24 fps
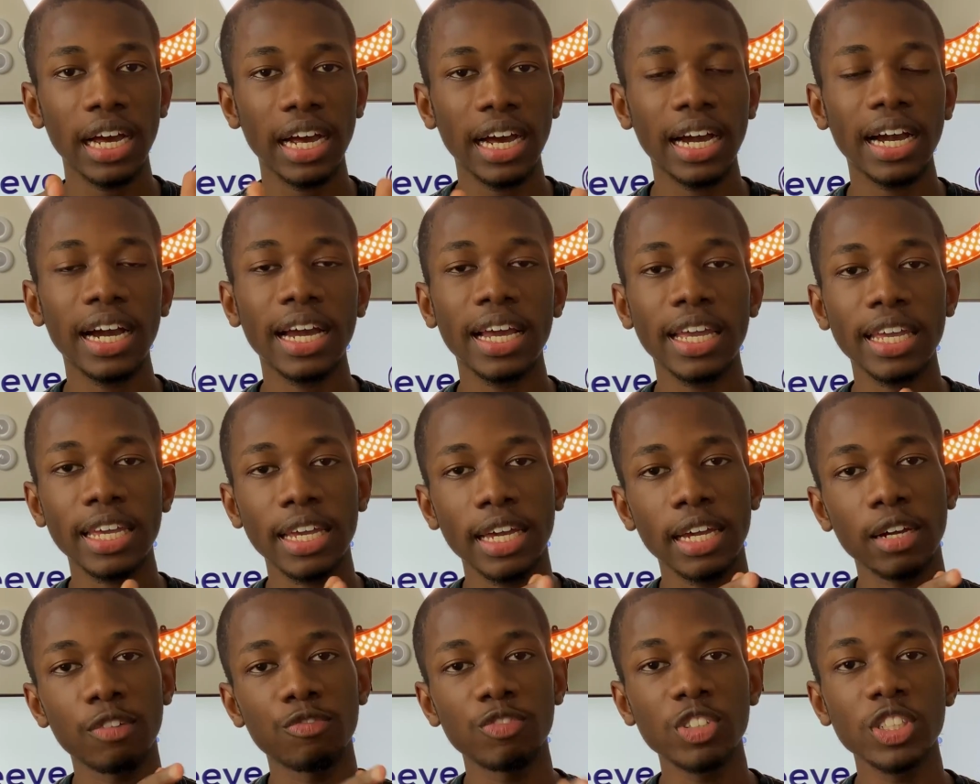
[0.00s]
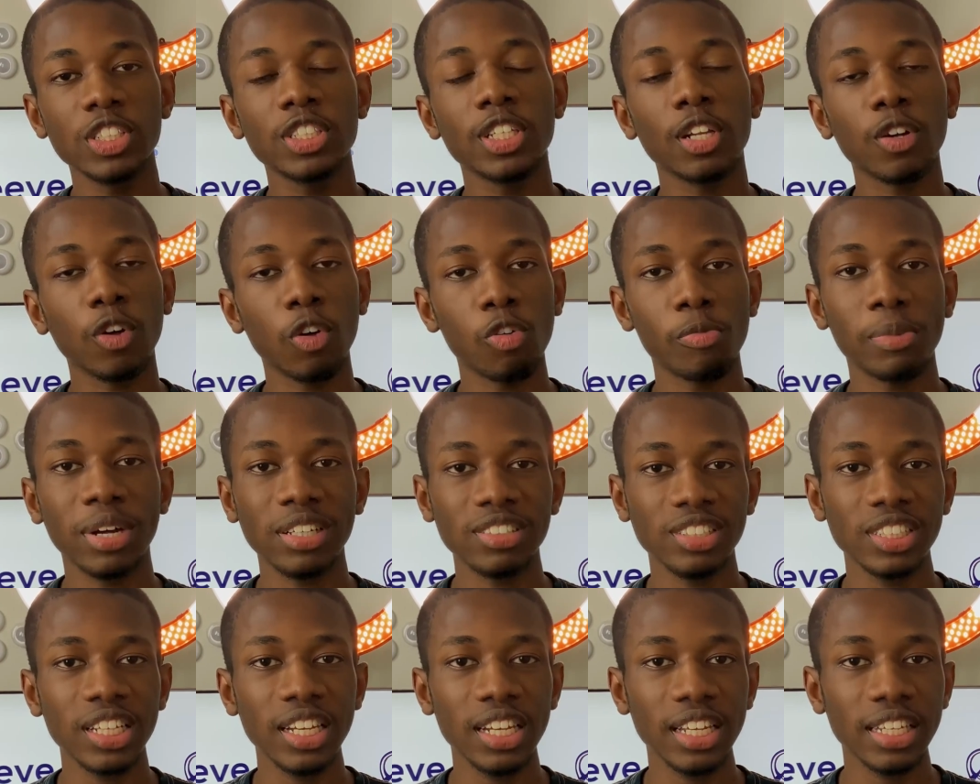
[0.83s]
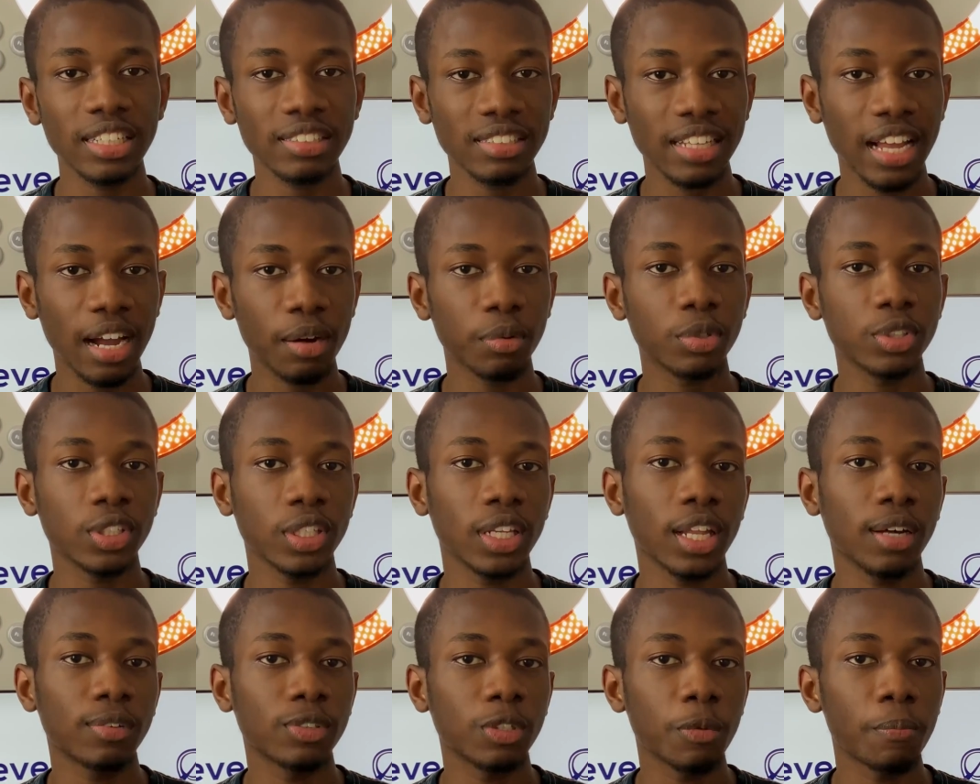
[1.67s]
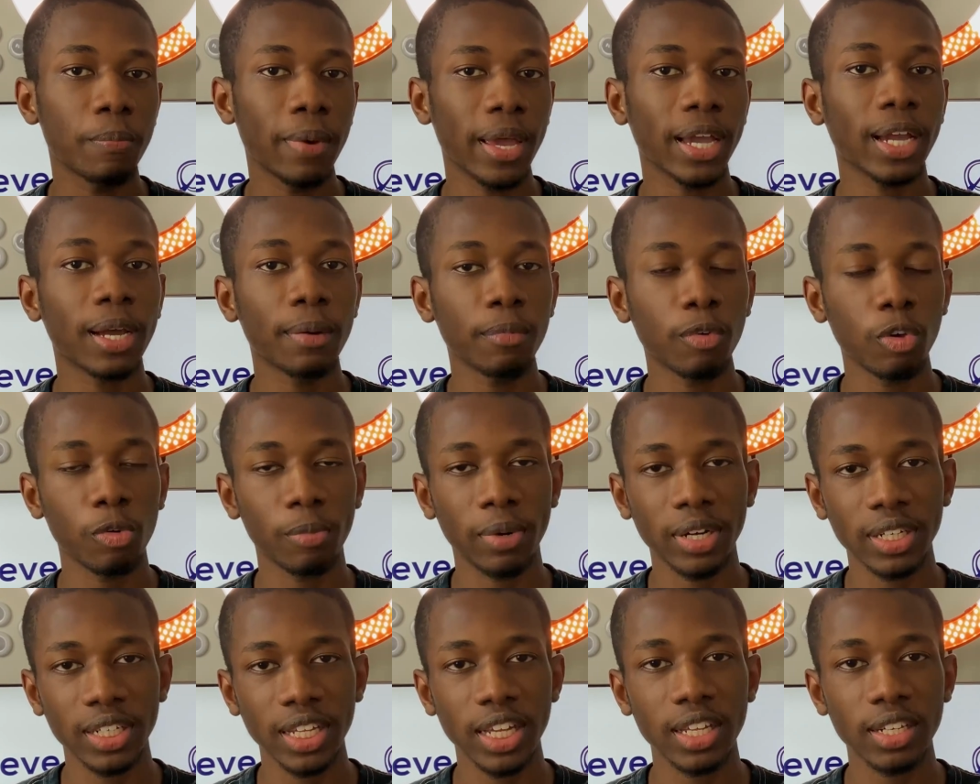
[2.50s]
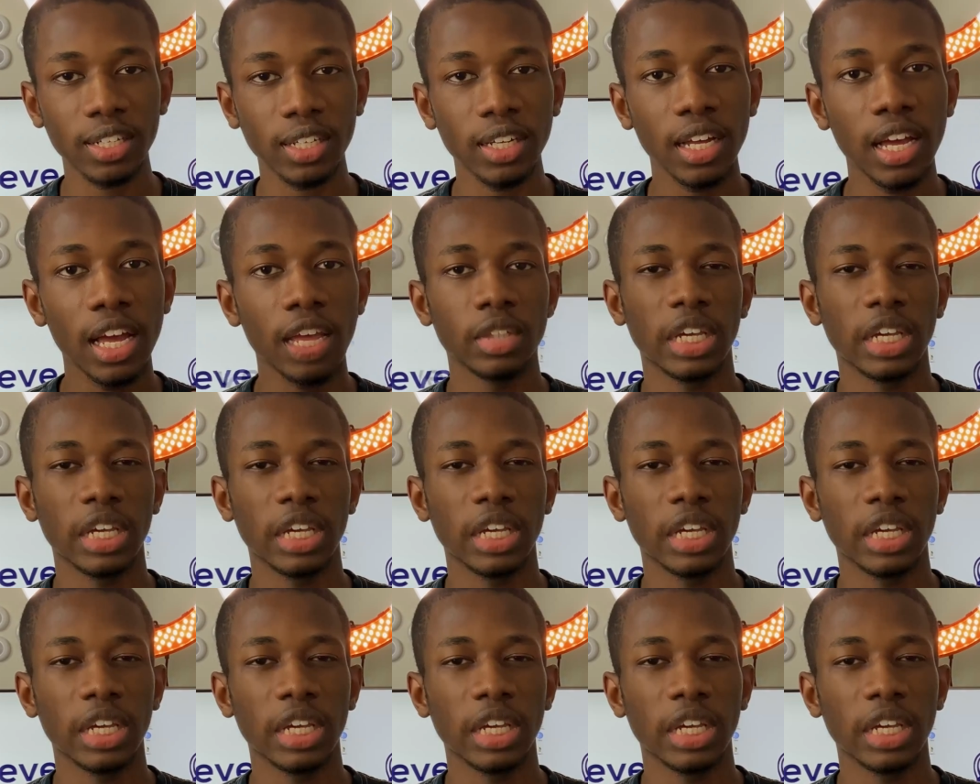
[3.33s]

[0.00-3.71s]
I reset all my settings, I was allowed to back up all my data.